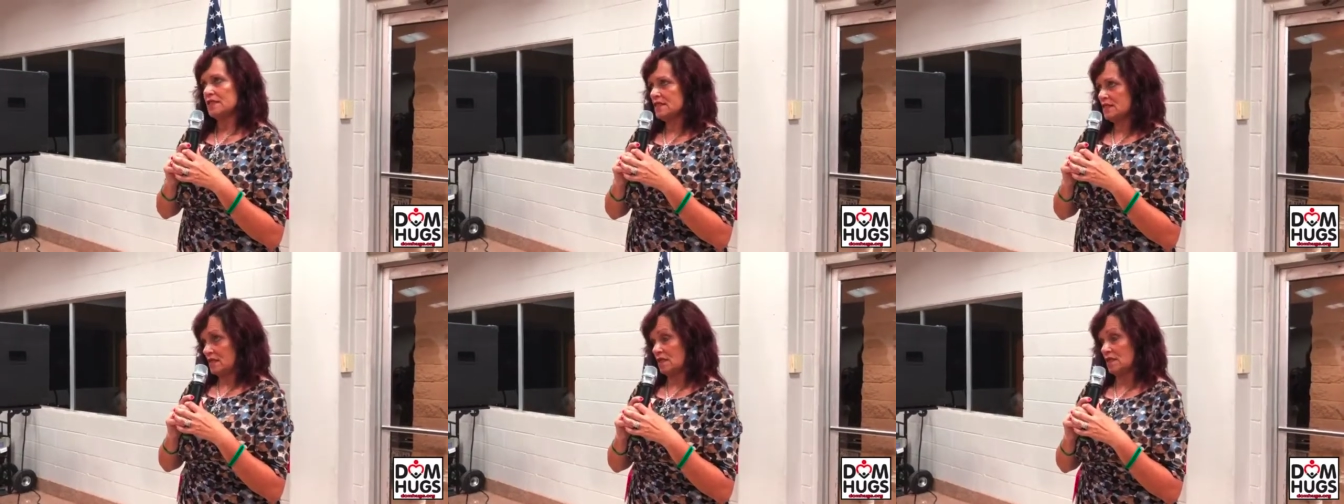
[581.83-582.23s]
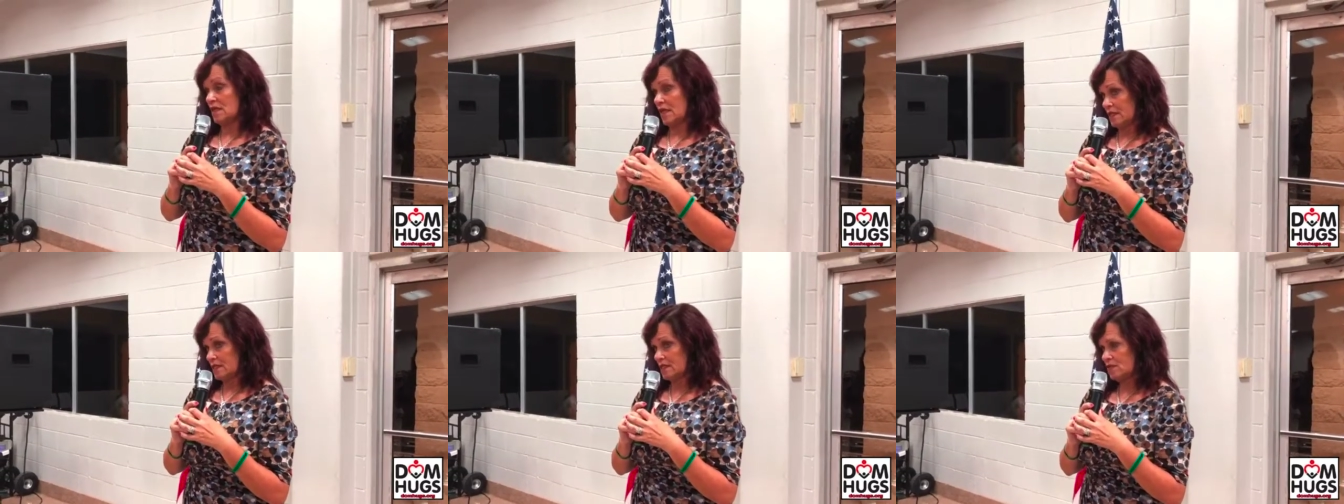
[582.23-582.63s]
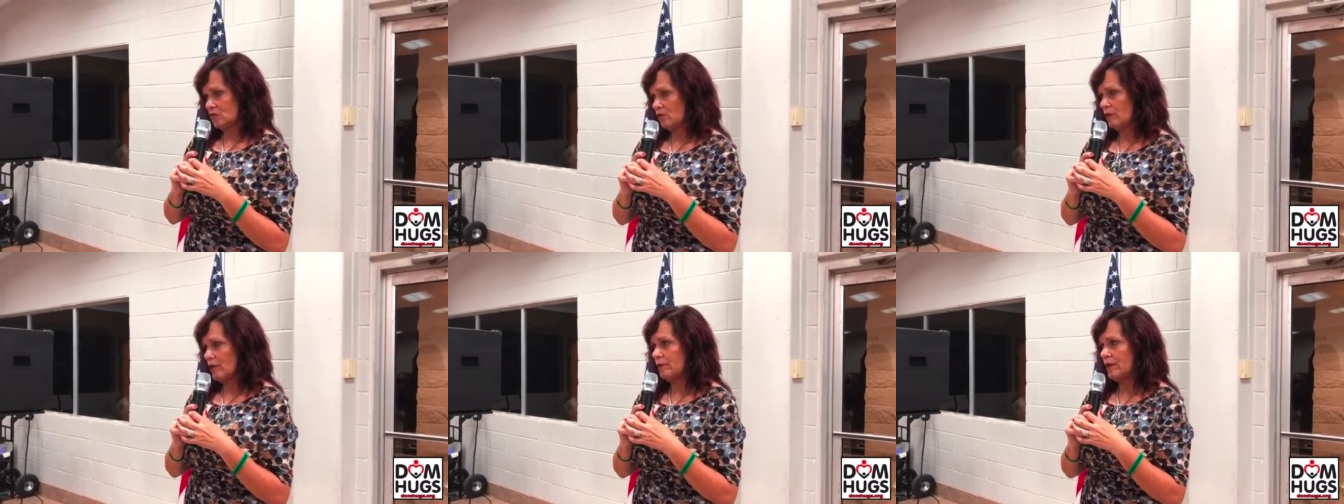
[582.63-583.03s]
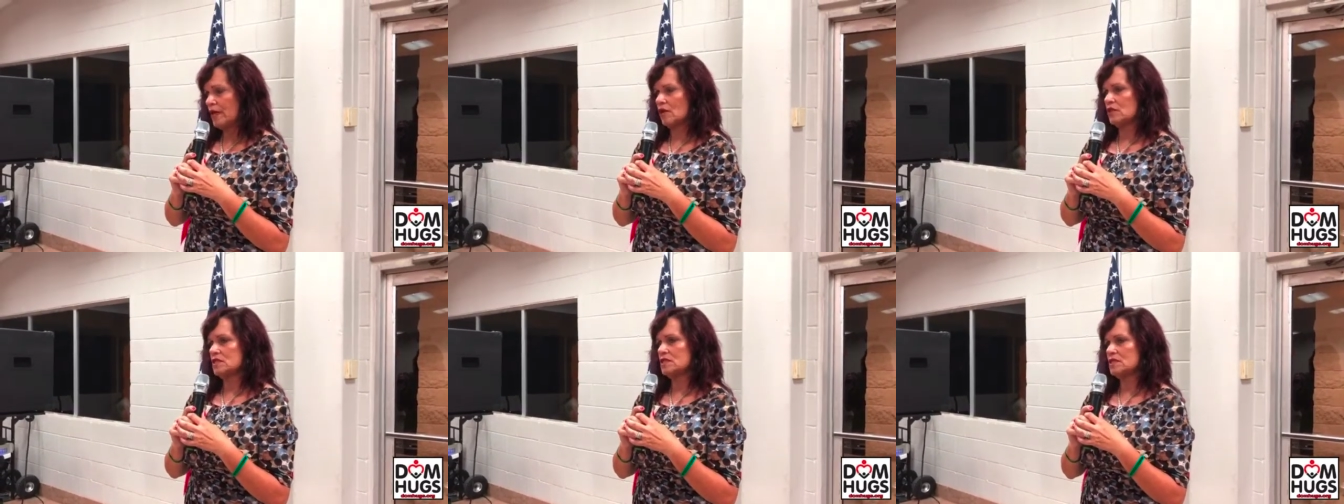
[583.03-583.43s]
And it still gets to
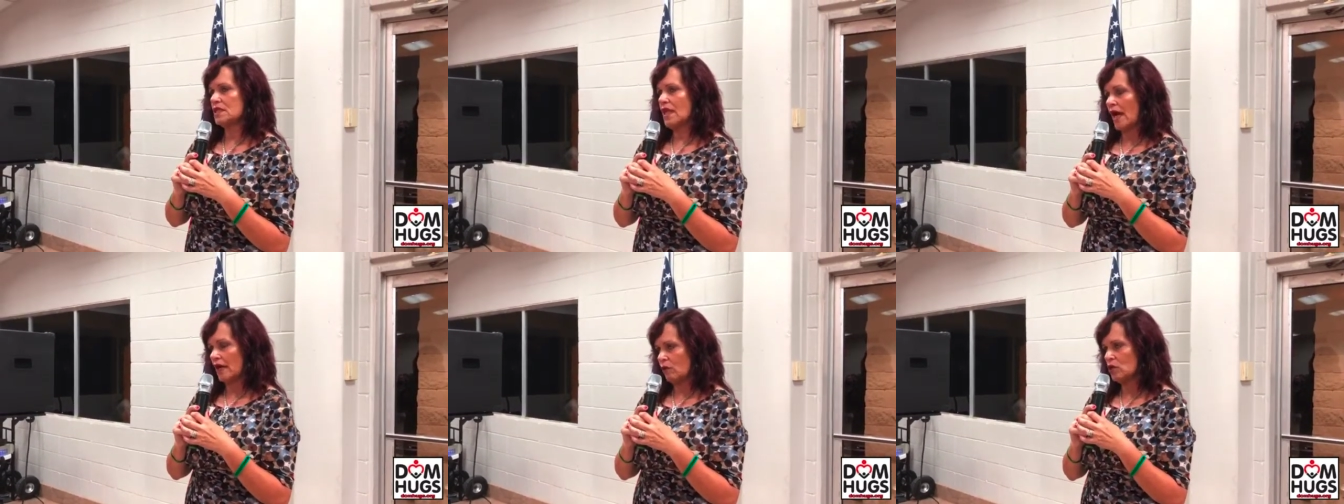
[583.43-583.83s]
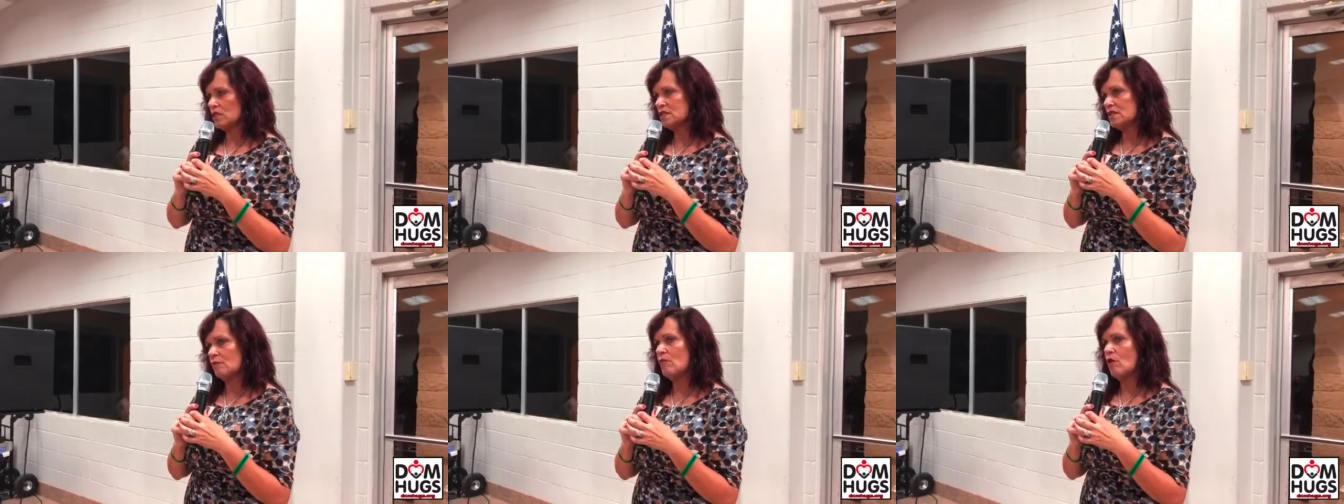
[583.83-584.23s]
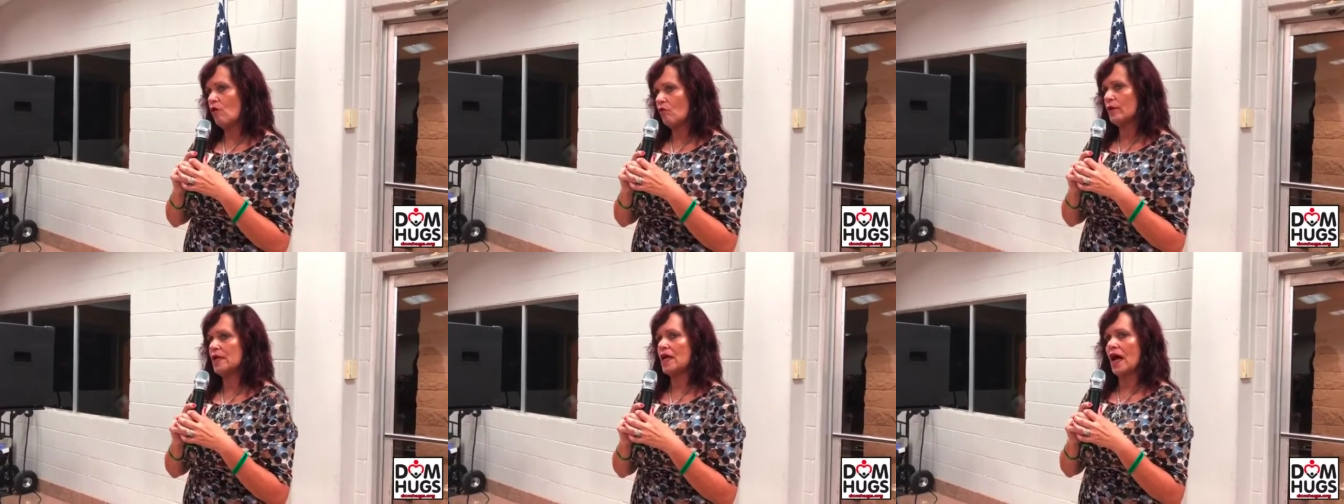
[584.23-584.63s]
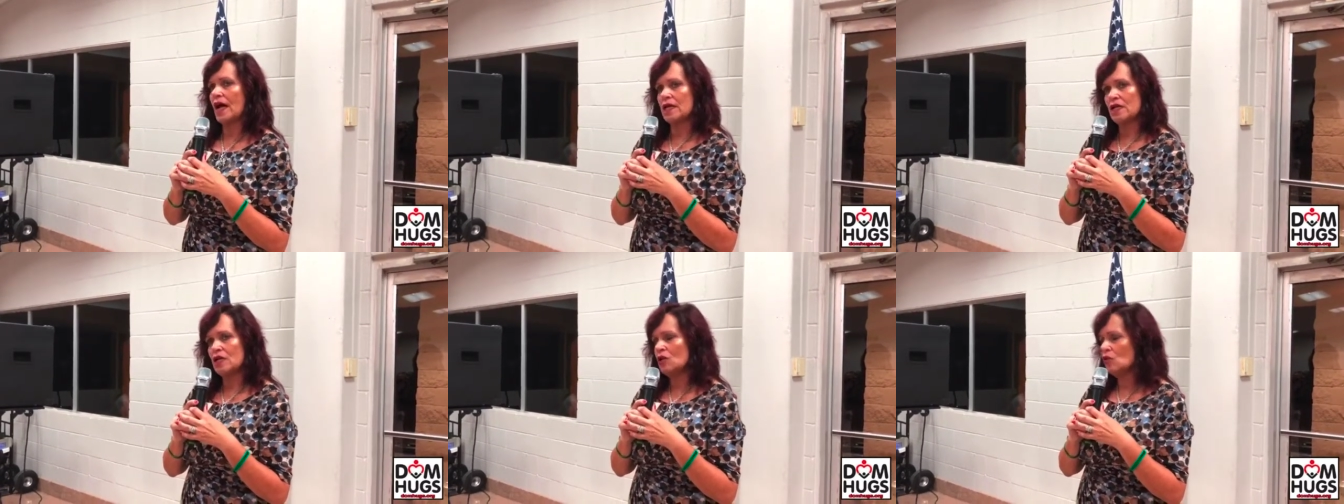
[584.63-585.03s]
me because that was the moment
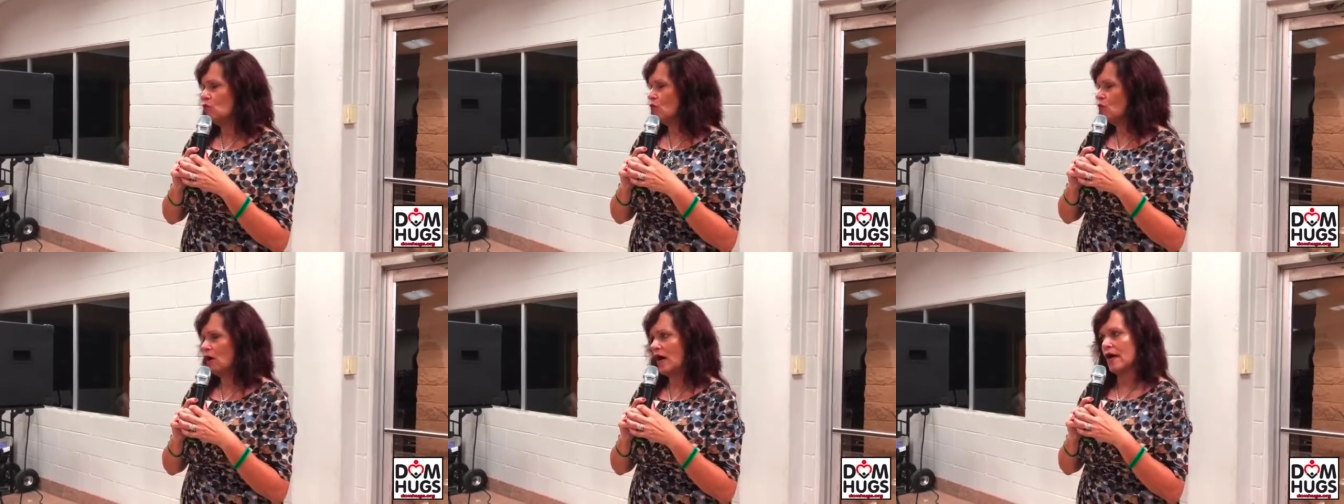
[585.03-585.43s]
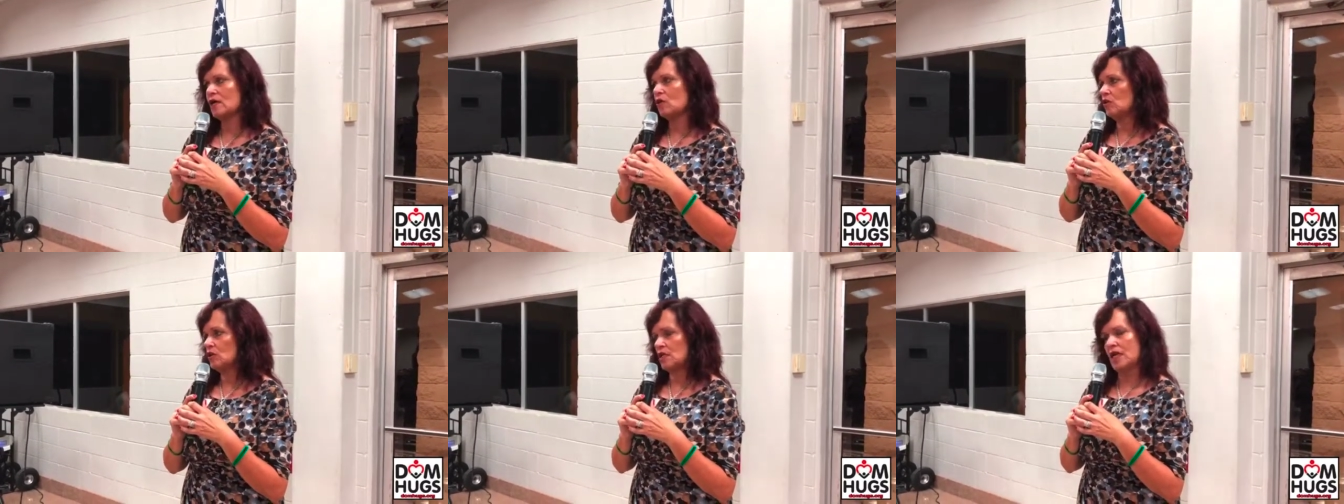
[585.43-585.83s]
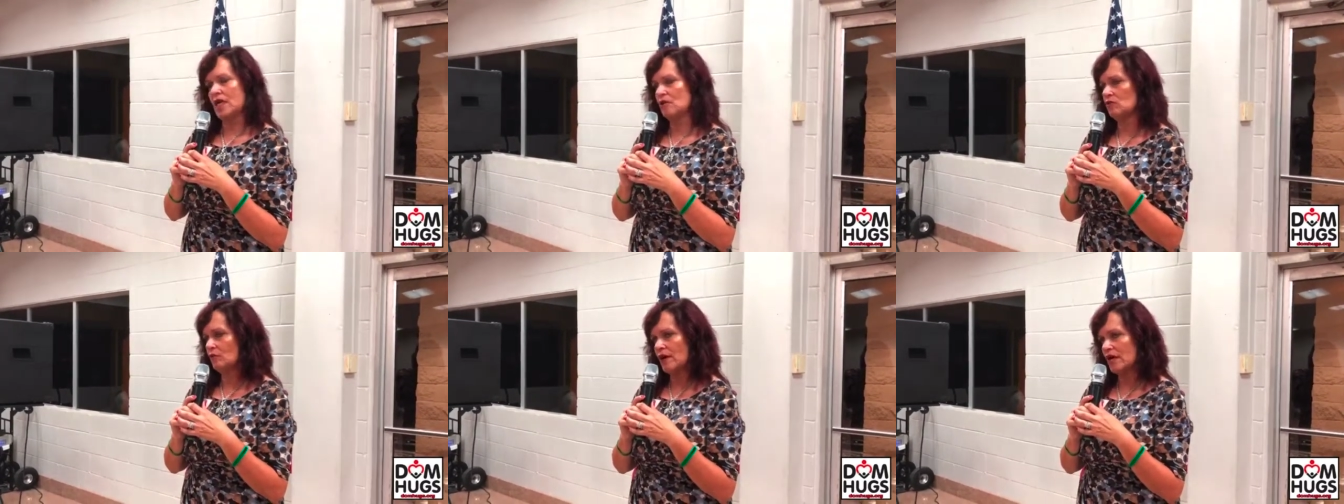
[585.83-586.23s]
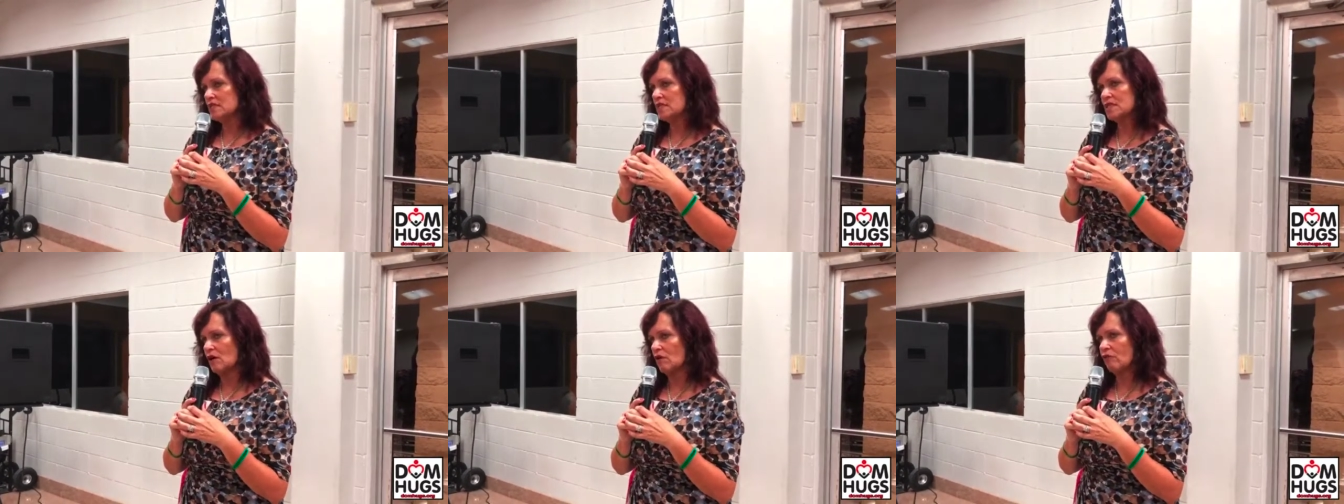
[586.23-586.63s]
I knew I couldn't kill
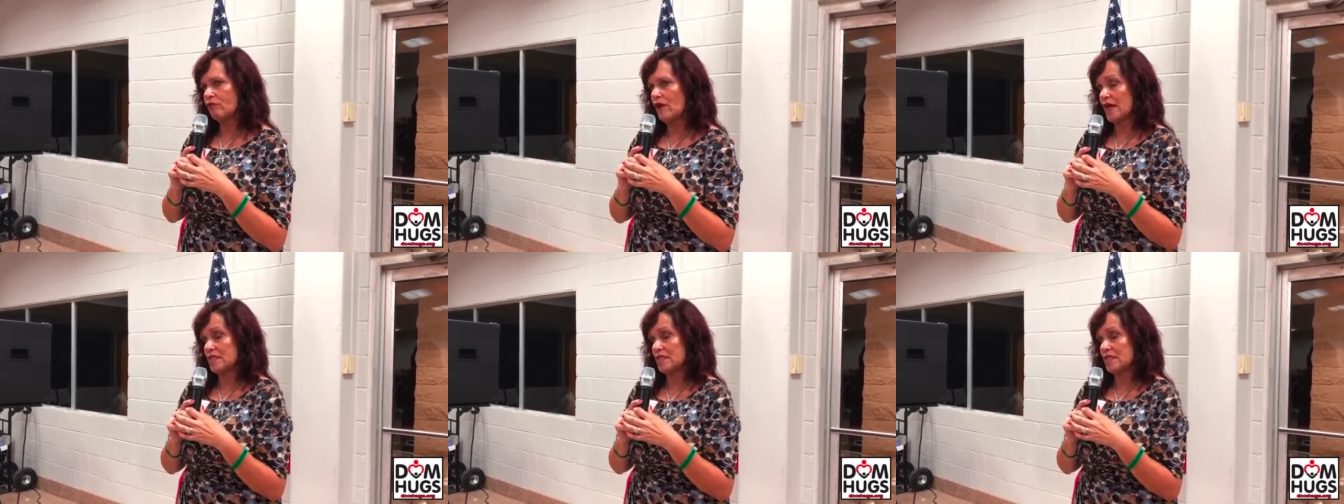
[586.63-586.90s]
myself.